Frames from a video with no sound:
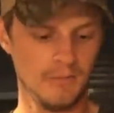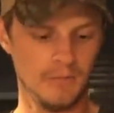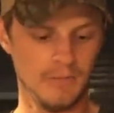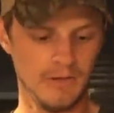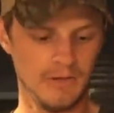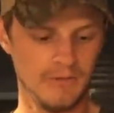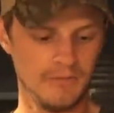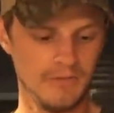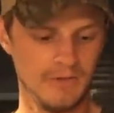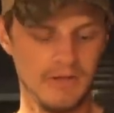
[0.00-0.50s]

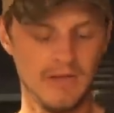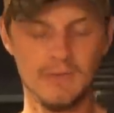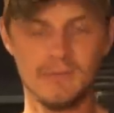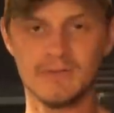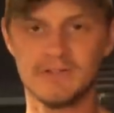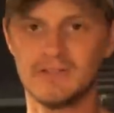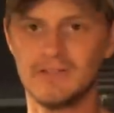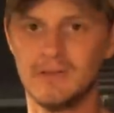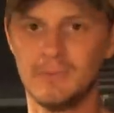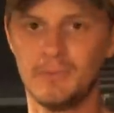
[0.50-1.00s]
But if you keep
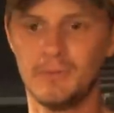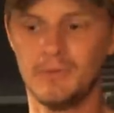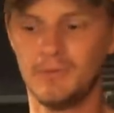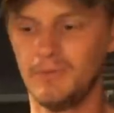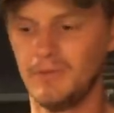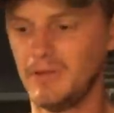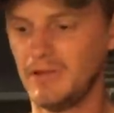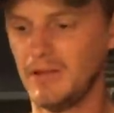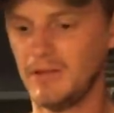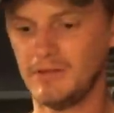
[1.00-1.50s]
it simple
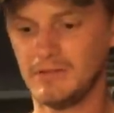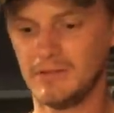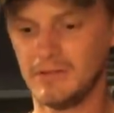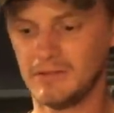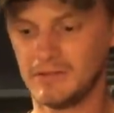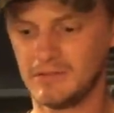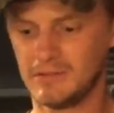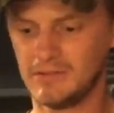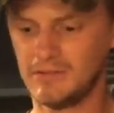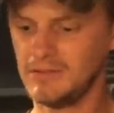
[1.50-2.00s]
and
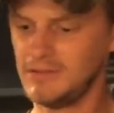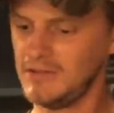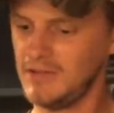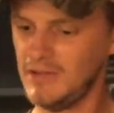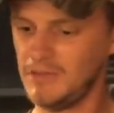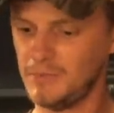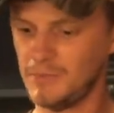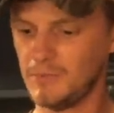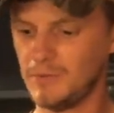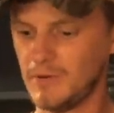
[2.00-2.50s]
just
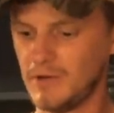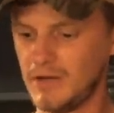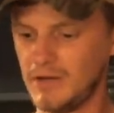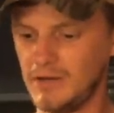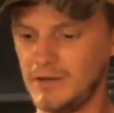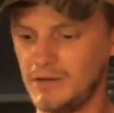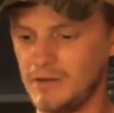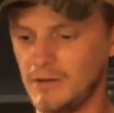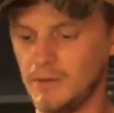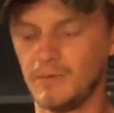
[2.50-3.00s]
keep in
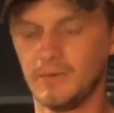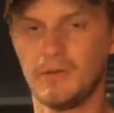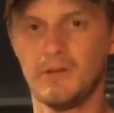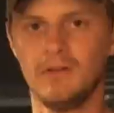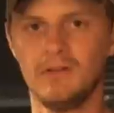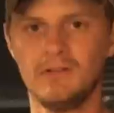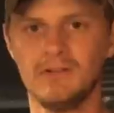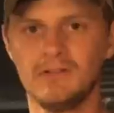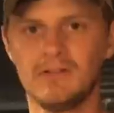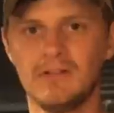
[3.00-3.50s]
mind, you know,
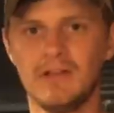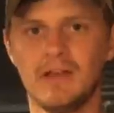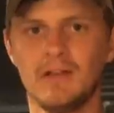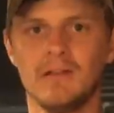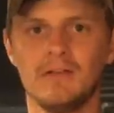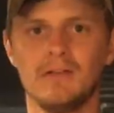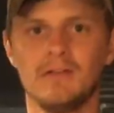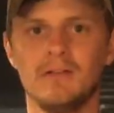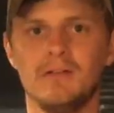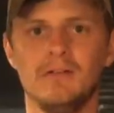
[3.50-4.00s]
just take,
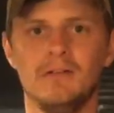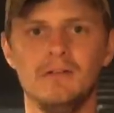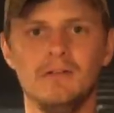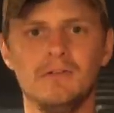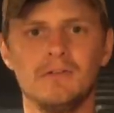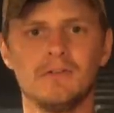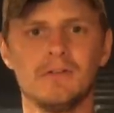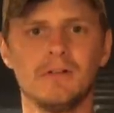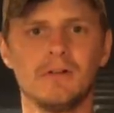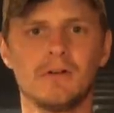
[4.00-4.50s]

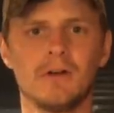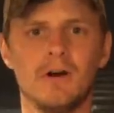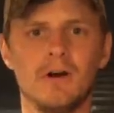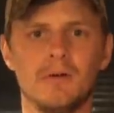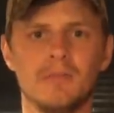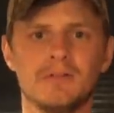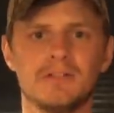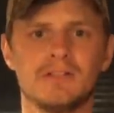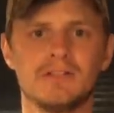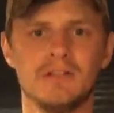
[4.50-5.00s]
use a little
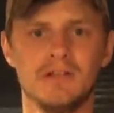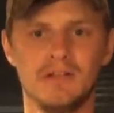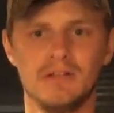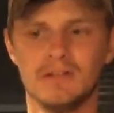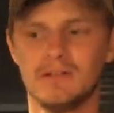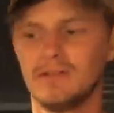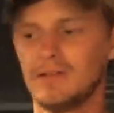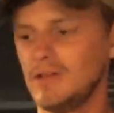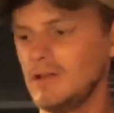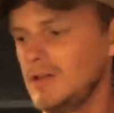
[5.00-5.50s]
common
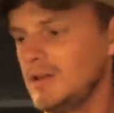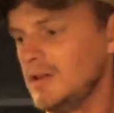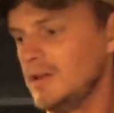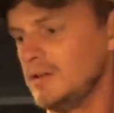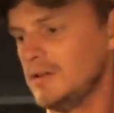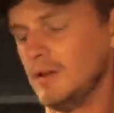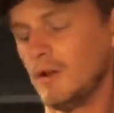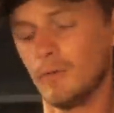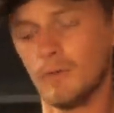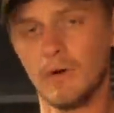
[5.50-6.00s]
sense.
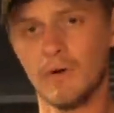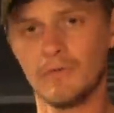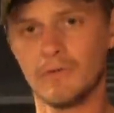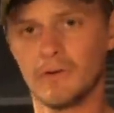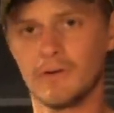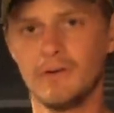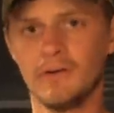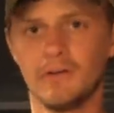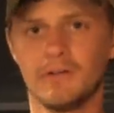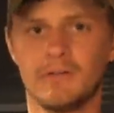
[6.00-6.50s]
Don't
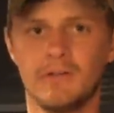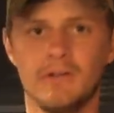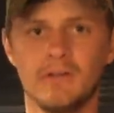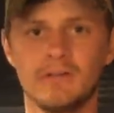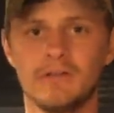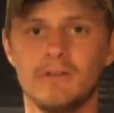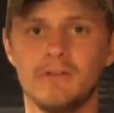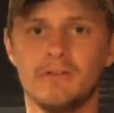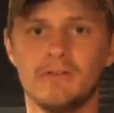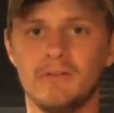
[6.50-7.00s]
overcook
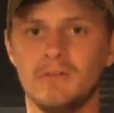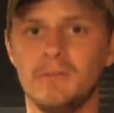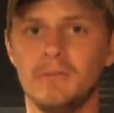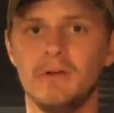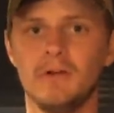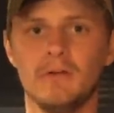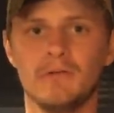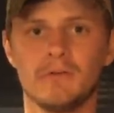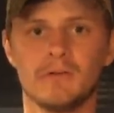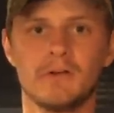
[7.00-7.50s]
things that shouldn't be
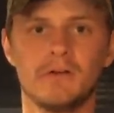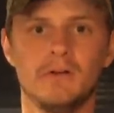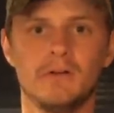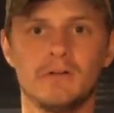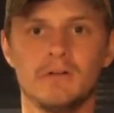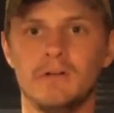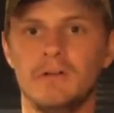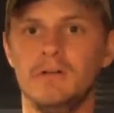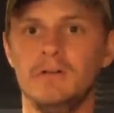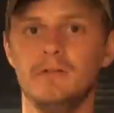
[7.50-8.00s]

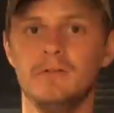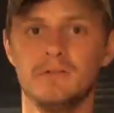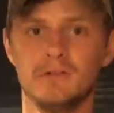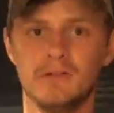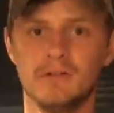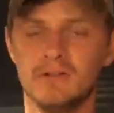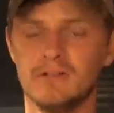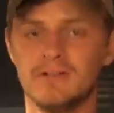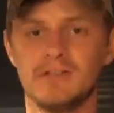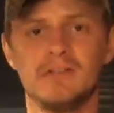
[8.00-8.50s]
overcooked. Use
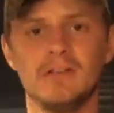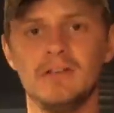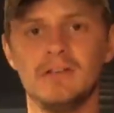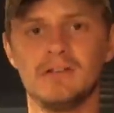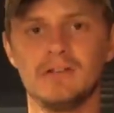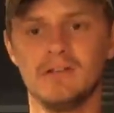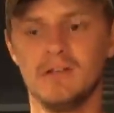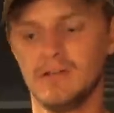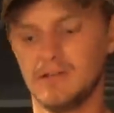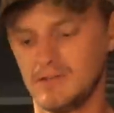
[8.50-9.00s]
good
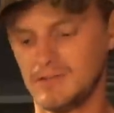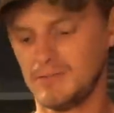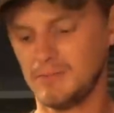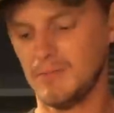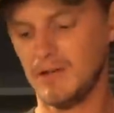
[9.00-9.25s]
seasonings.